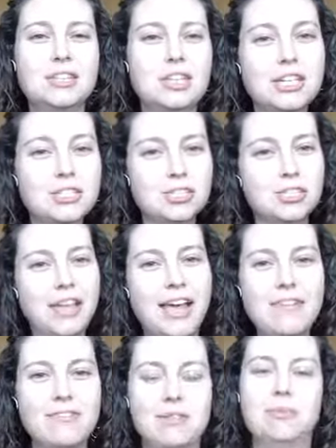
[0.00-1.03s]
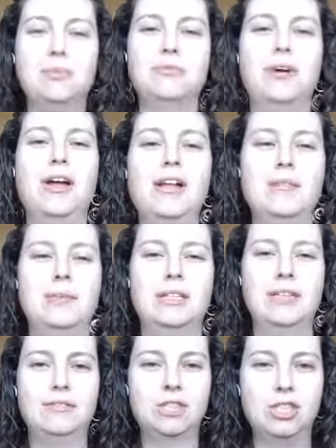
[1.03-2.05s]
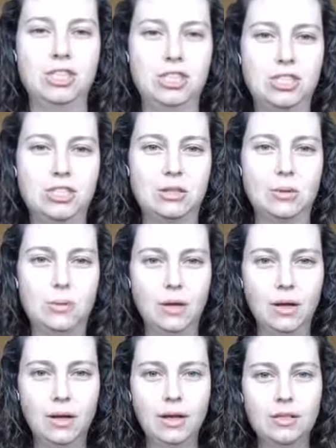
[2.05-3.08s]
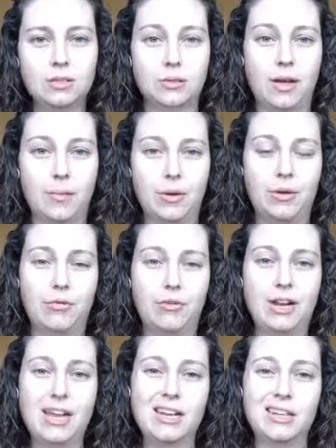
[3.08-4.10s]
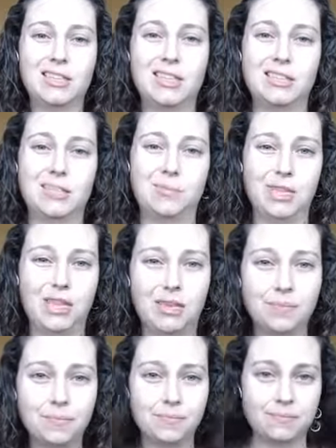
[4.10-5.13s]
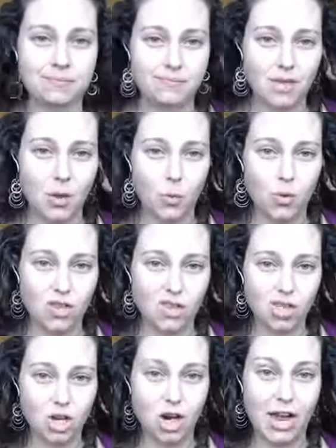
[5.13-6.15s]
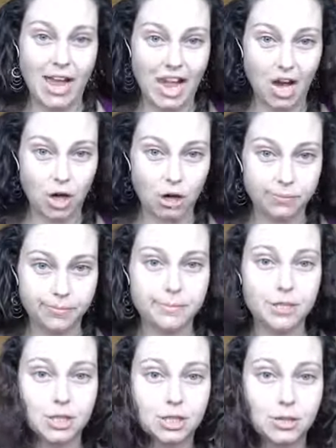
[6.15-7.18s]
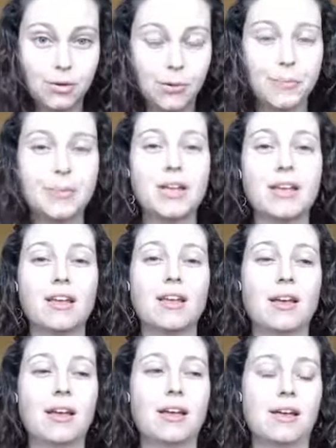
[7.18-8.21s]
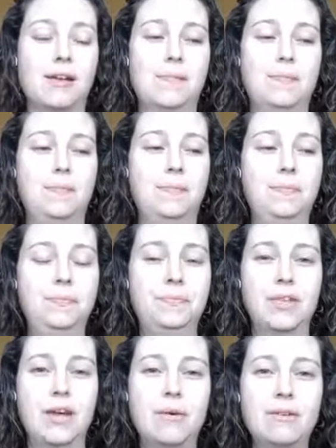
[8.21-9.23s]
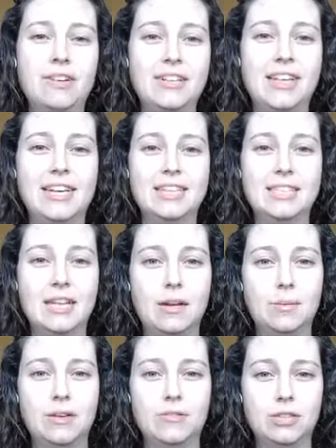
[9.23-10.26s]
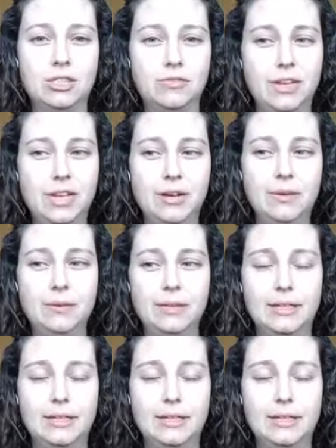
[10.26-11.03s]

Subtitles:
change your life and move on, but life changes don't happen overnight, and the same thing with your hair. So, however, like I said in my first video,